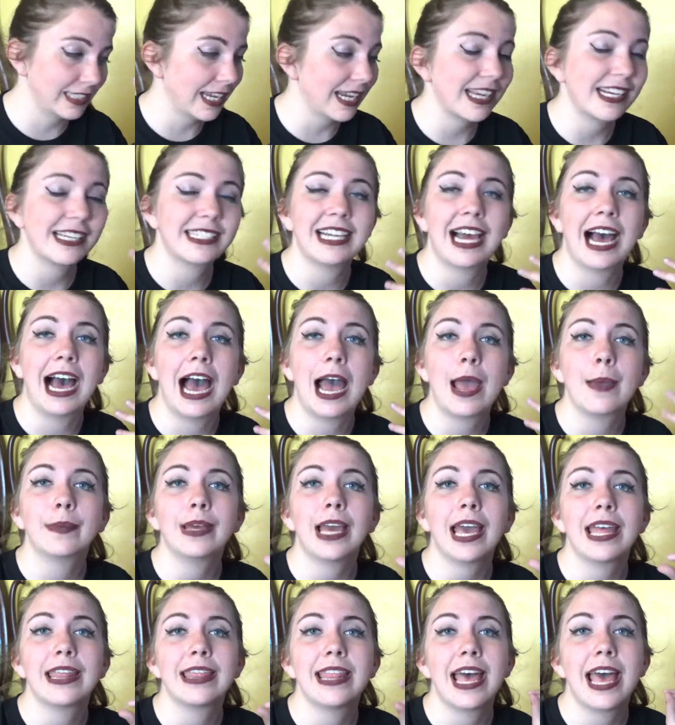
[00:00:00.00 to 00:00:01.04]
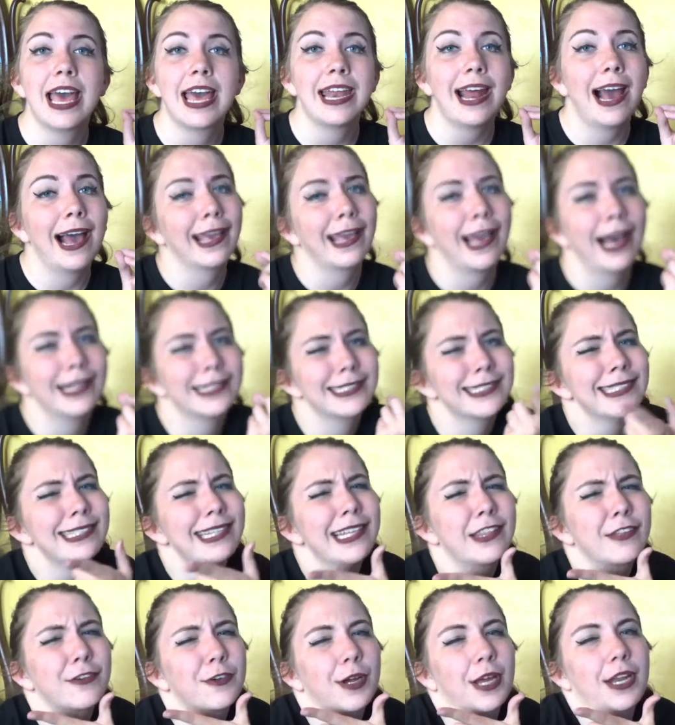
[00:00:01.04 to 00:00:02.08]
second time, and then I got
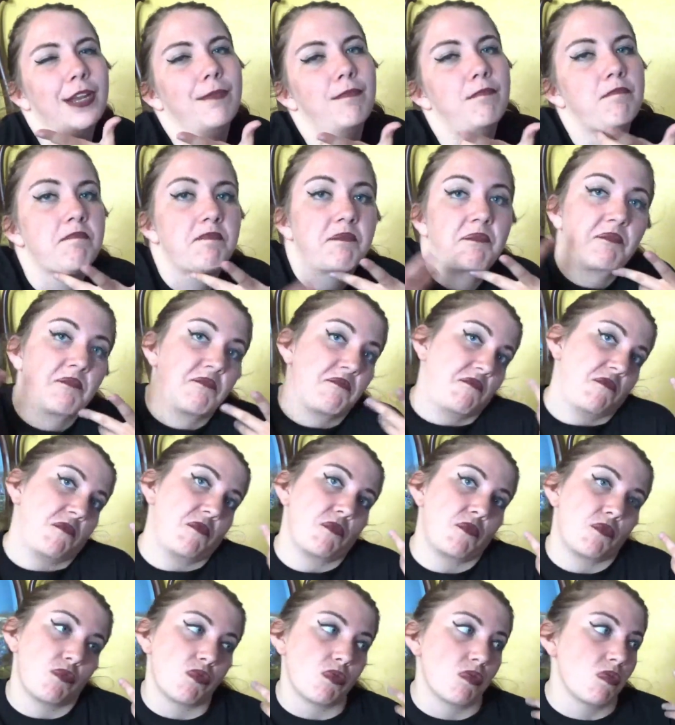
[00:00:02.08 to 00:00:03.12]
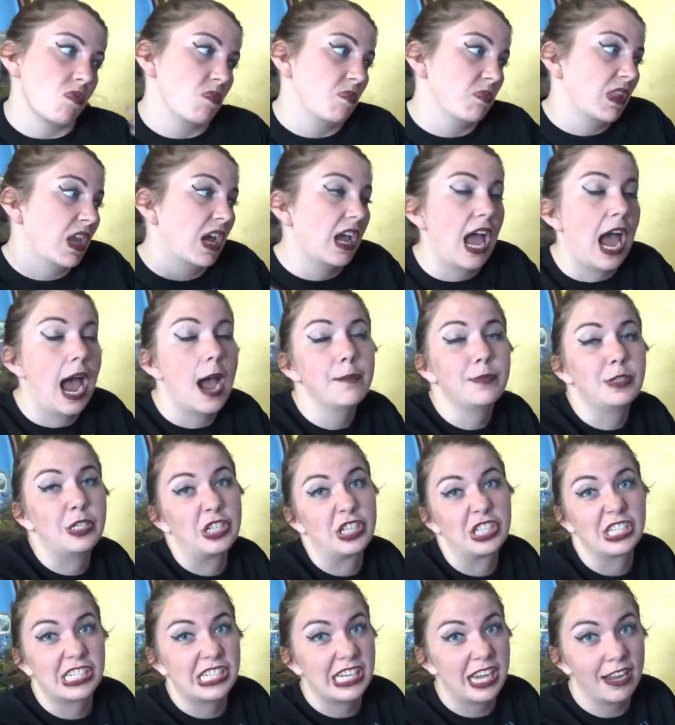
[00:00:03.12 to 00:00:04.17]
Slytherin. I'm
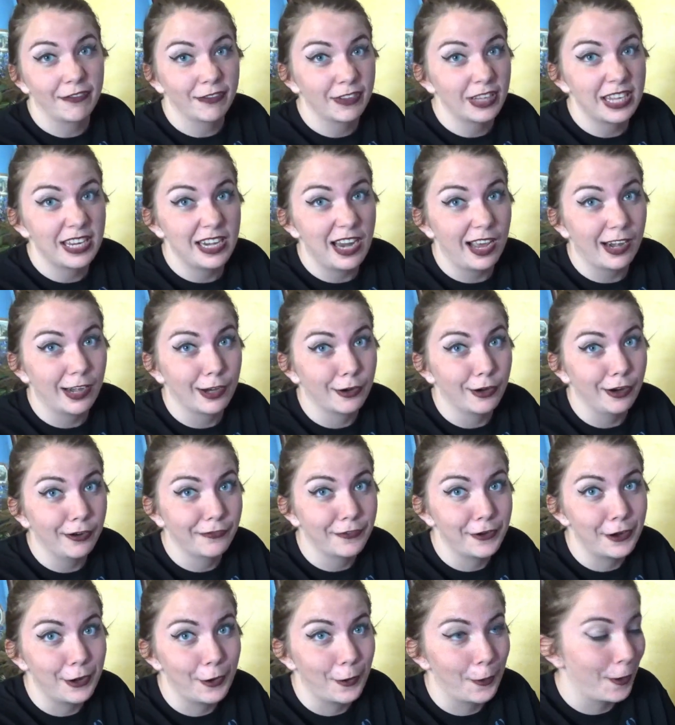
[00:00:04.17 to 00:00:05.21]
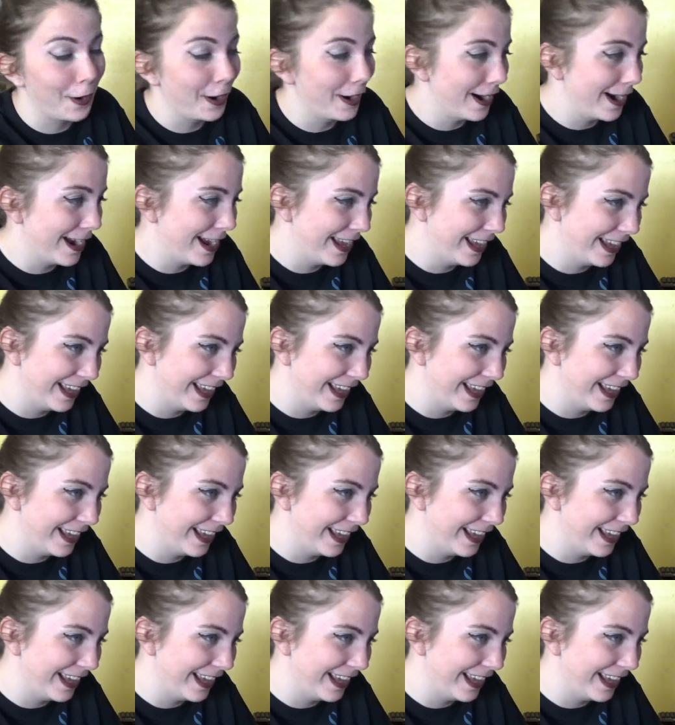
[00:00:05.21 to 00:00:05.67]
just definitely not a Gryffindor.